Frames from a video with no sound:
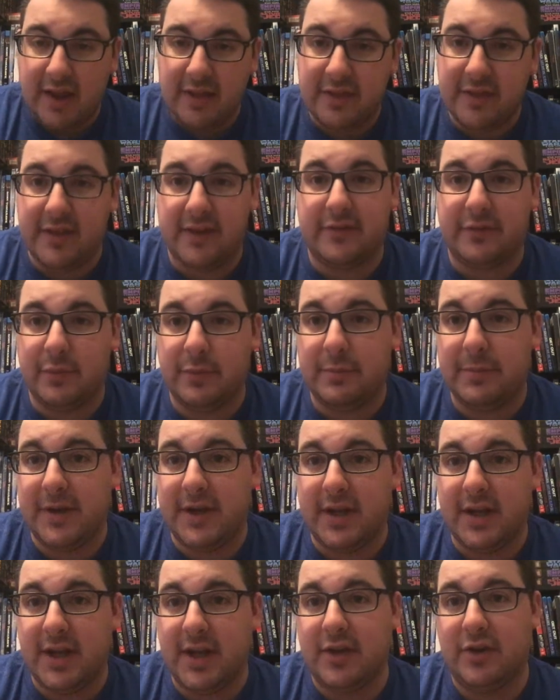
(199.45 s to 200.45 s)
this would
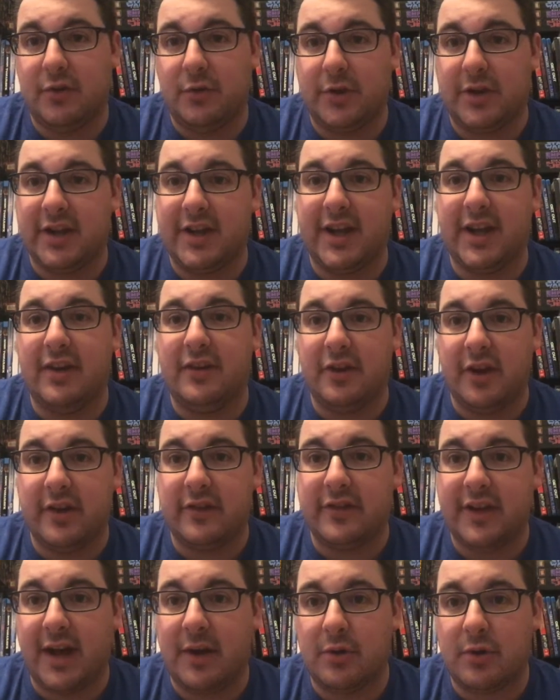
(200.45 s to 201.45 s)
be, and you're looking to get a
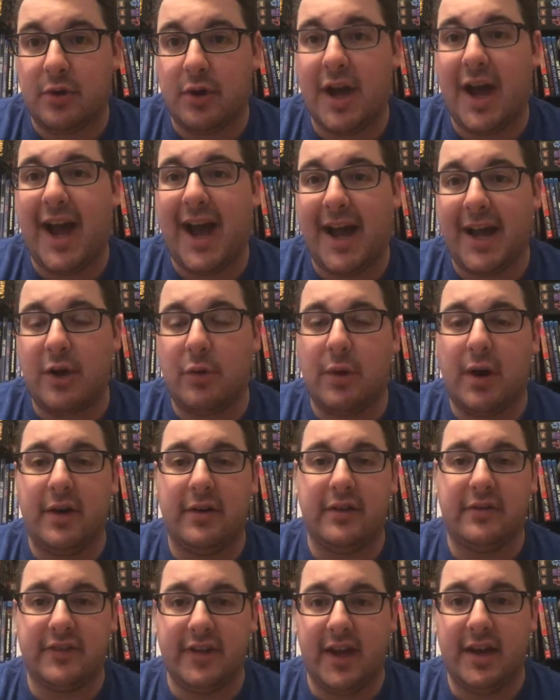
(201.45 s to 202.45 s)
nice high
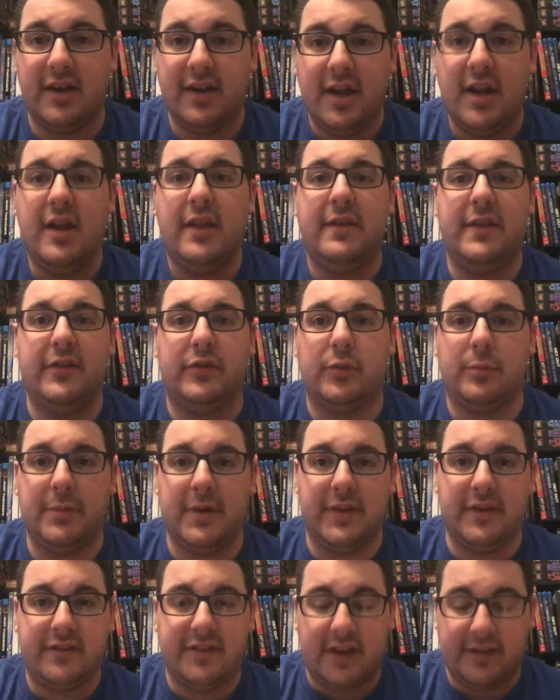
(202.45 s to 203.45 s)
quality set, this would
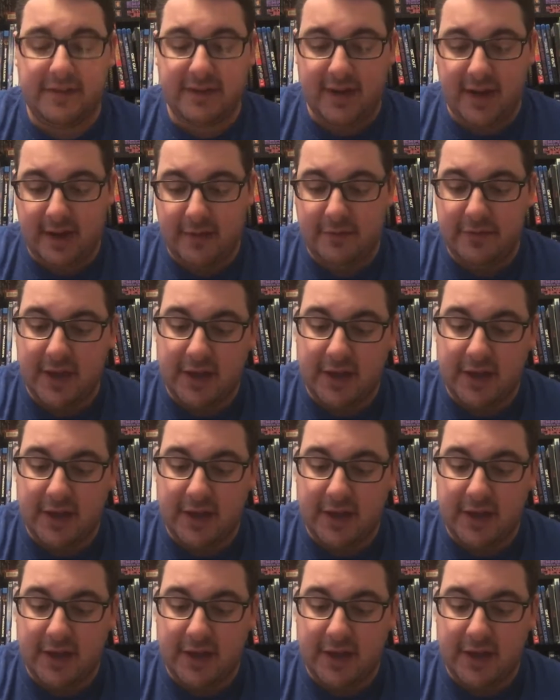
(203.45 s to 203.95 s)
be the set to get.